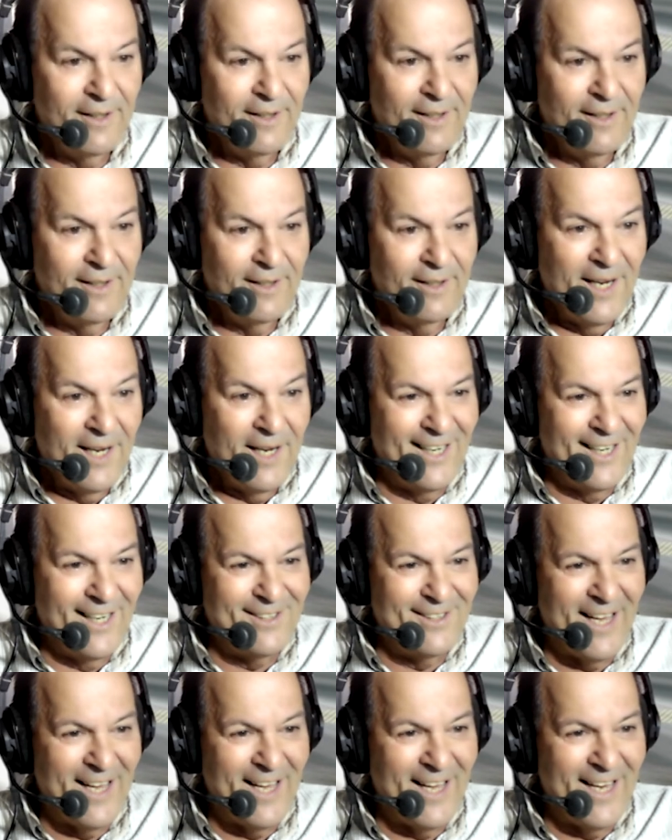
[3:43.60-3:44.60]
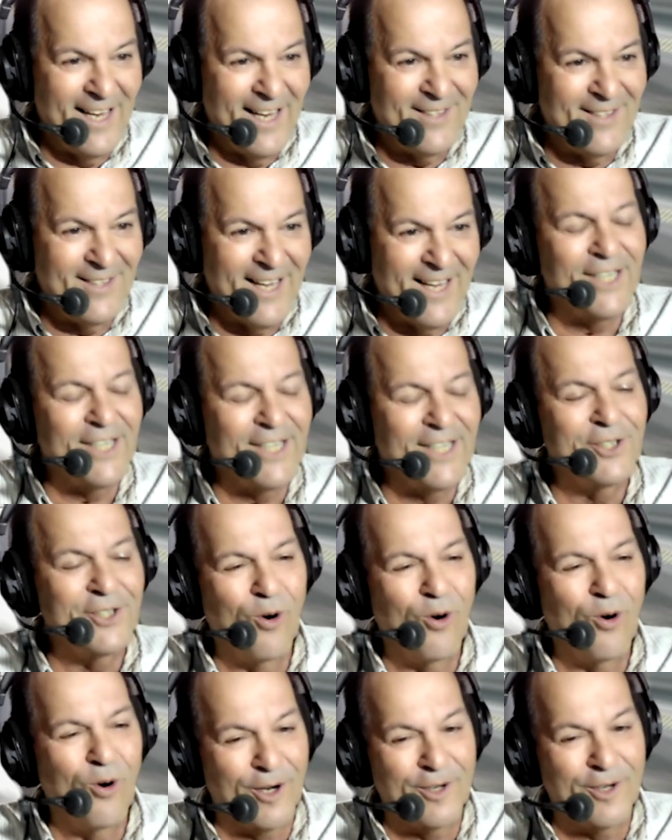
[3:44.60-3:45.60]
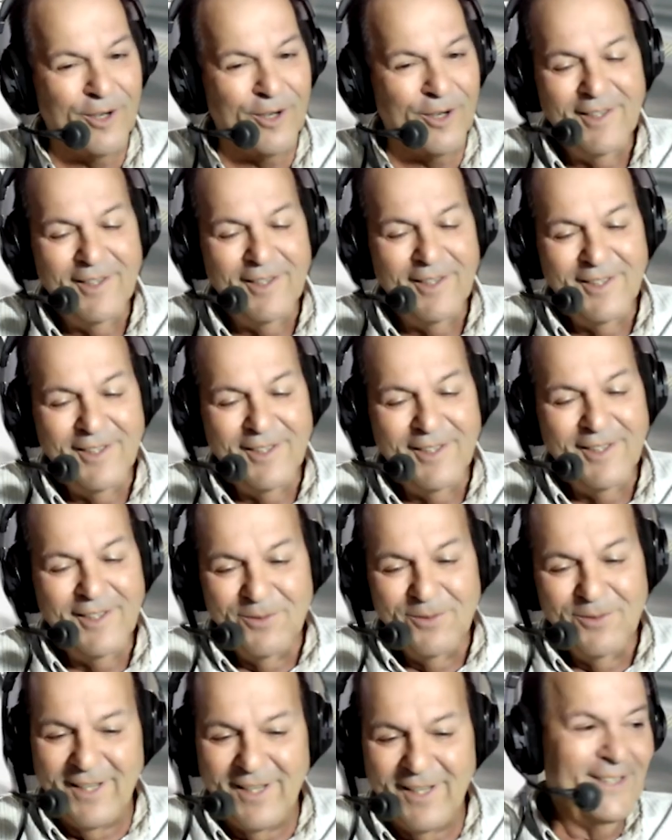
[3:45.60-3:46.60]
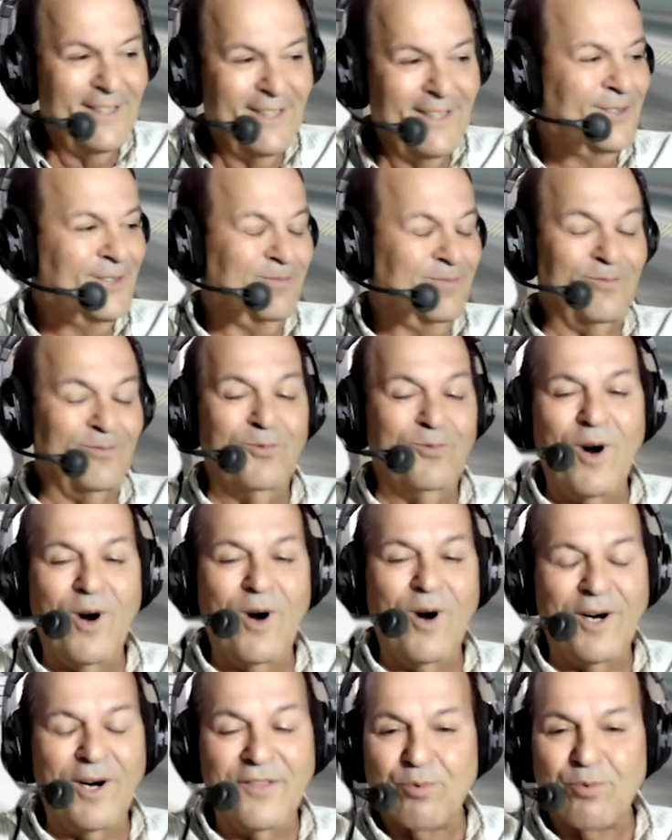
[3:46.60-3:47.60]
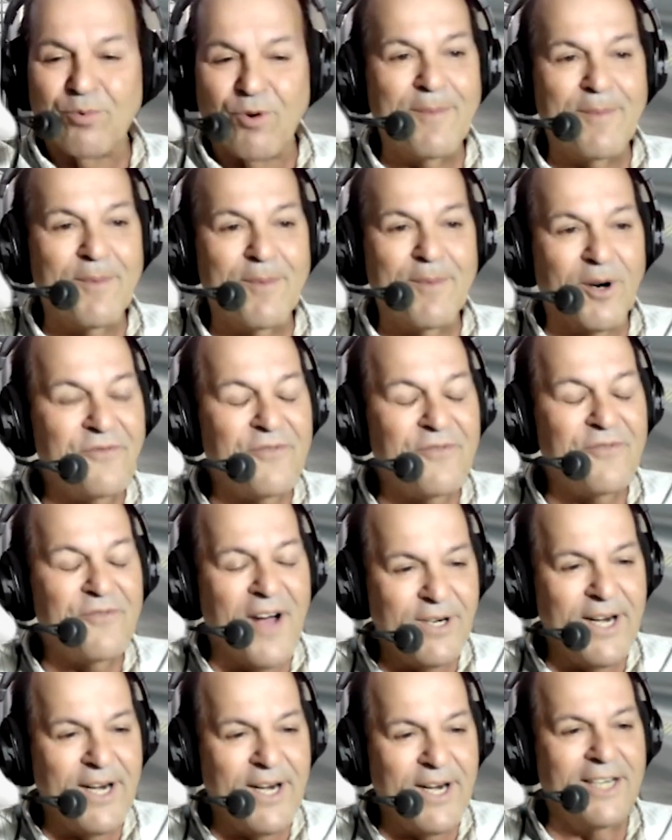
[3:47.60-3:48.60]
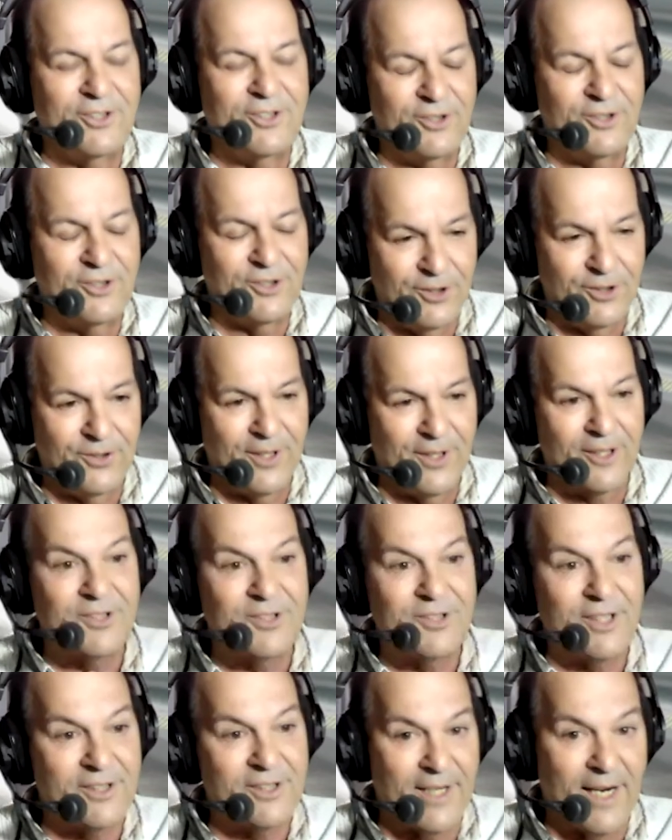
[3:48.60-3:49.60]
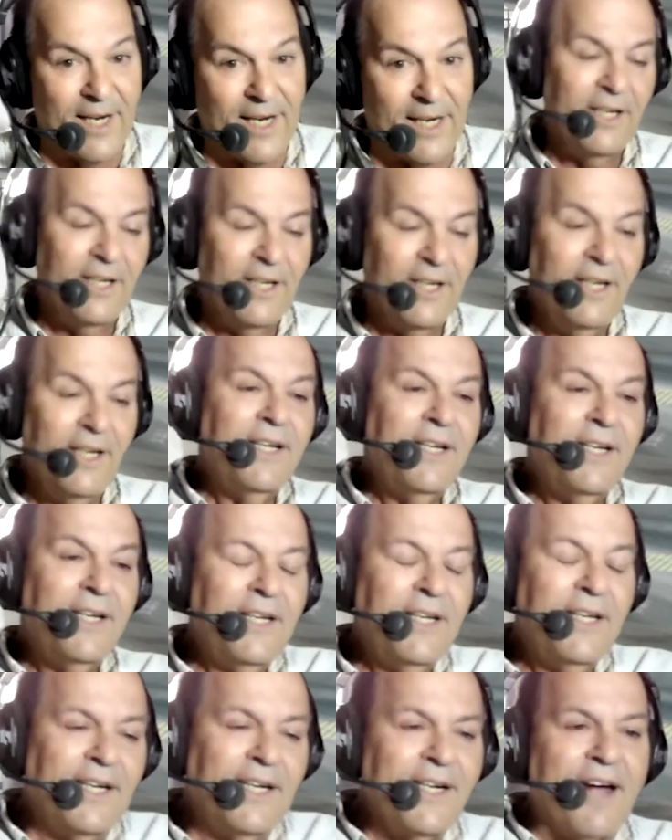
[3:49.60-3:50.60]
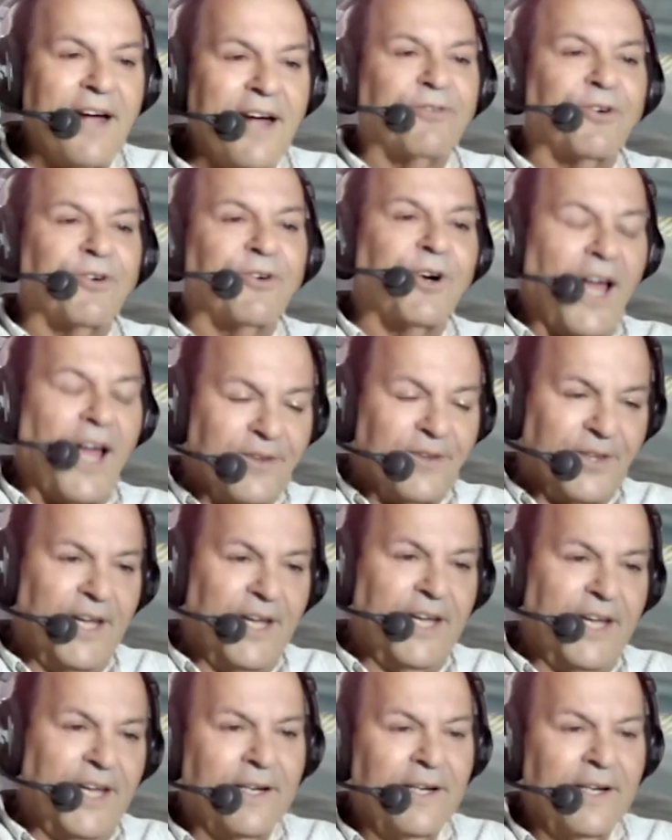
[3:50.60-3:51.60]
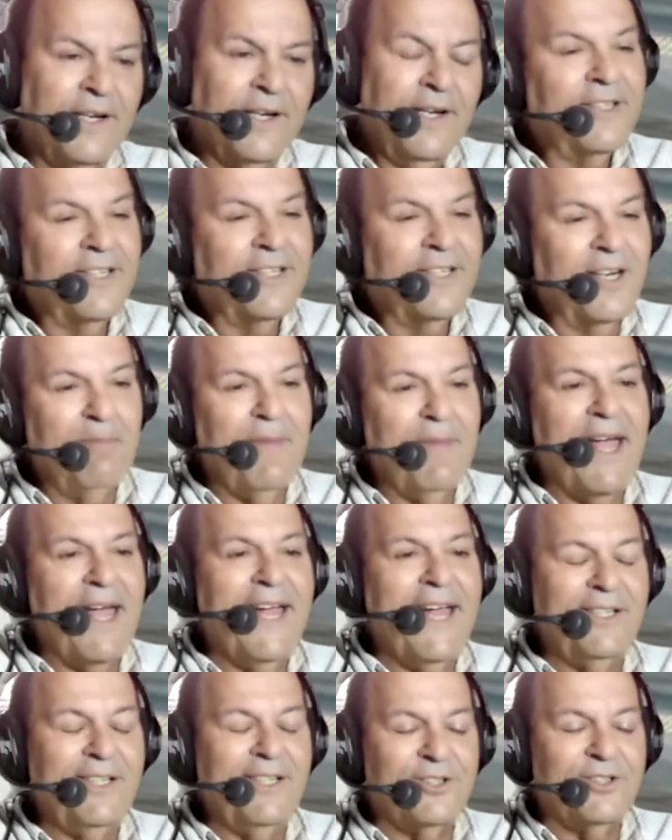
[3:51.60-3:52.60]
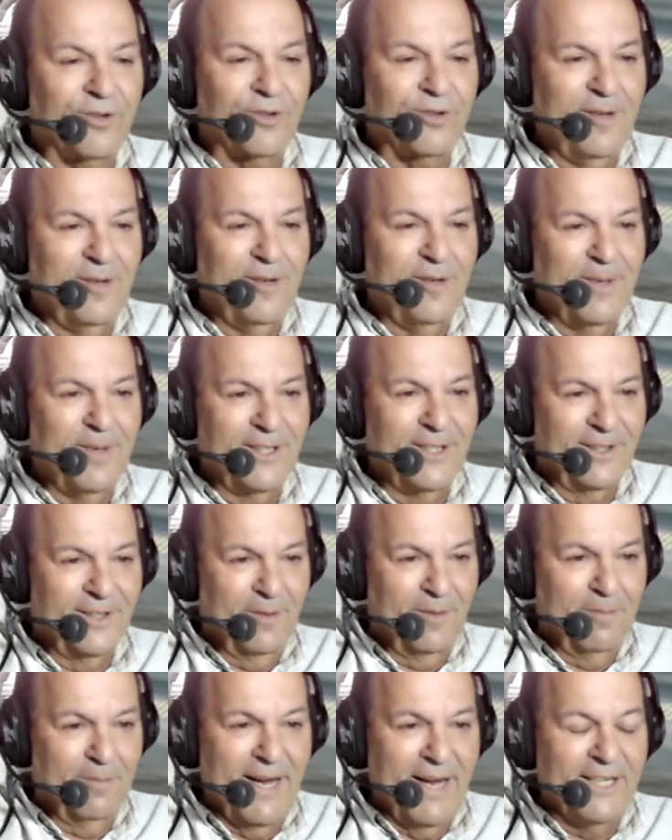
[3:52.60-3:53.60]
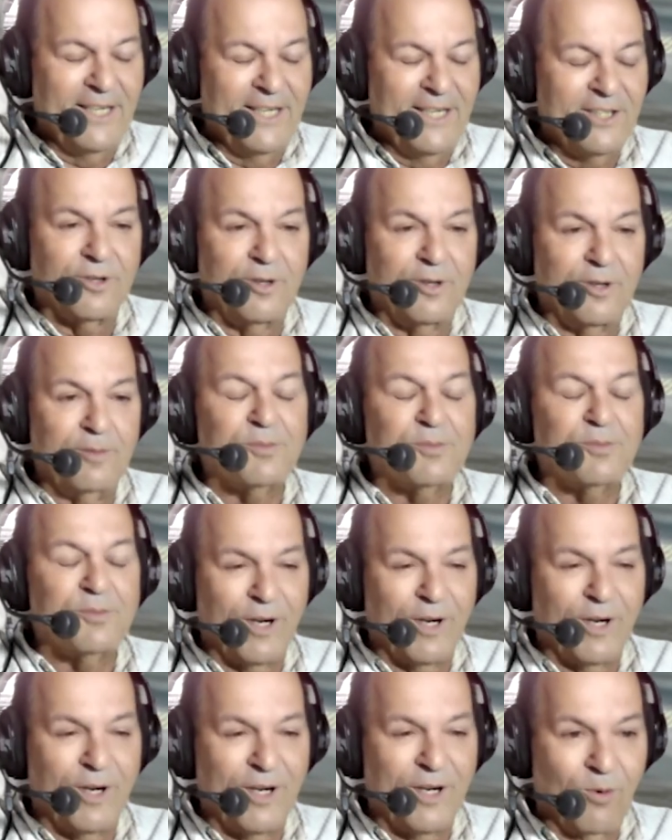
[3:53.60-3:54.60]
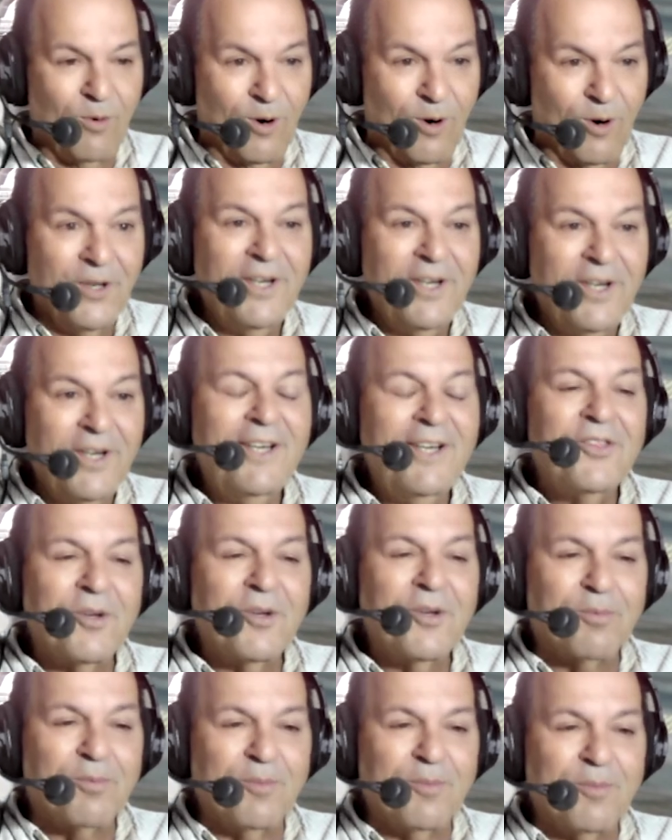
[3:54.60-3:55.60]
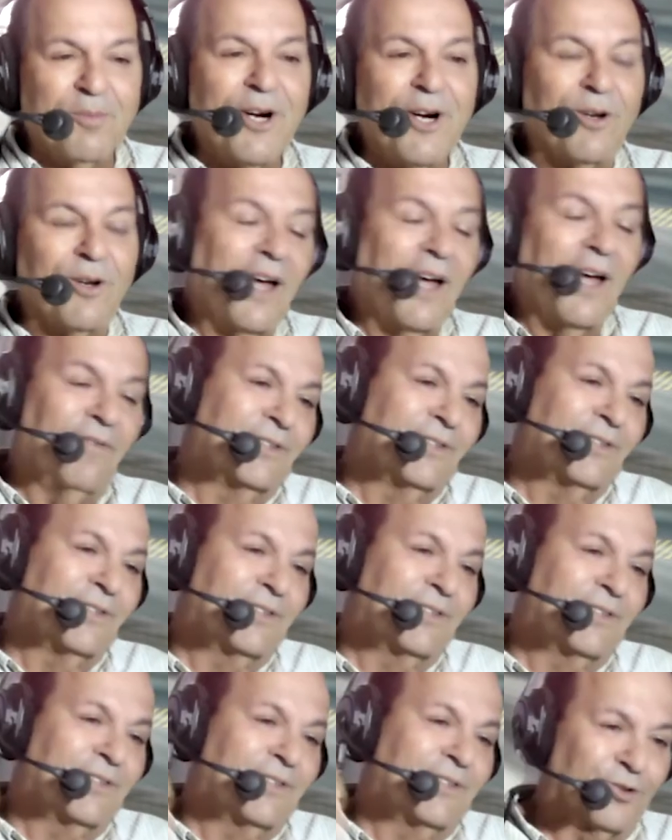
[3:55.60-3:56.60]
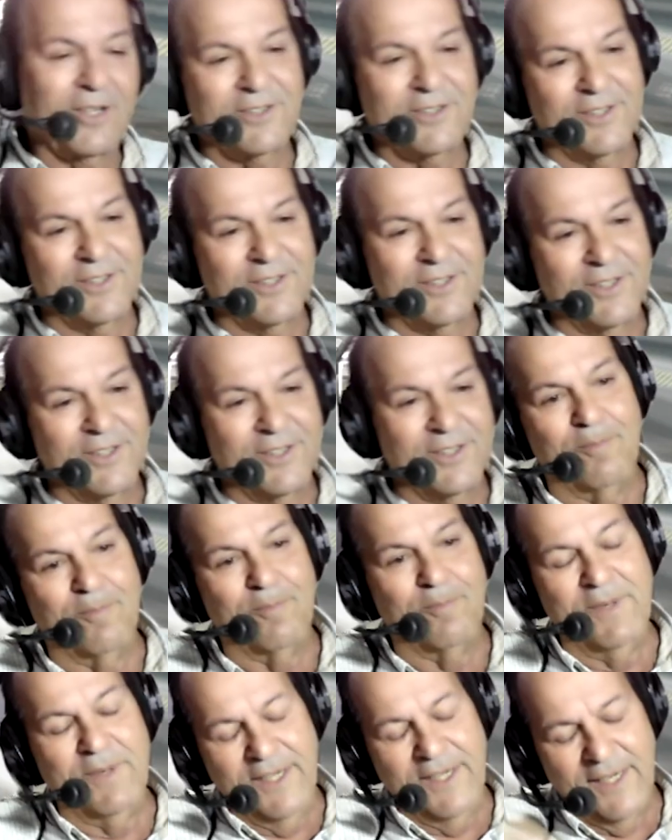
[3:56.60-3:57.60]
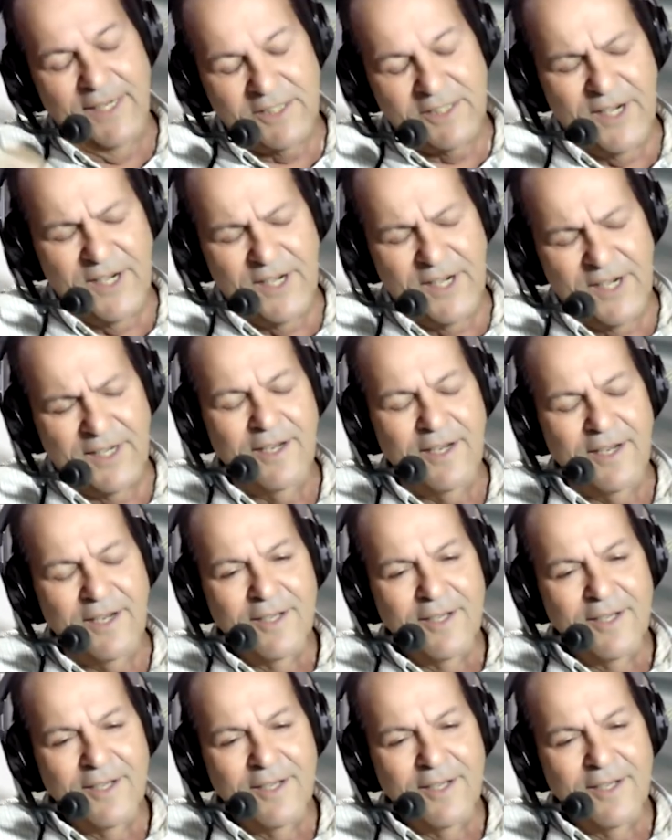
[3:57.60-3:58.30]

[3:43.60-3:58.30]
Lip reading: And they ignored what is one of the primary foundations to their success in an effort, I think, to mainstream into the mainstream sporting world, the premier levels, the trucks, the Cup, and the Xfinity.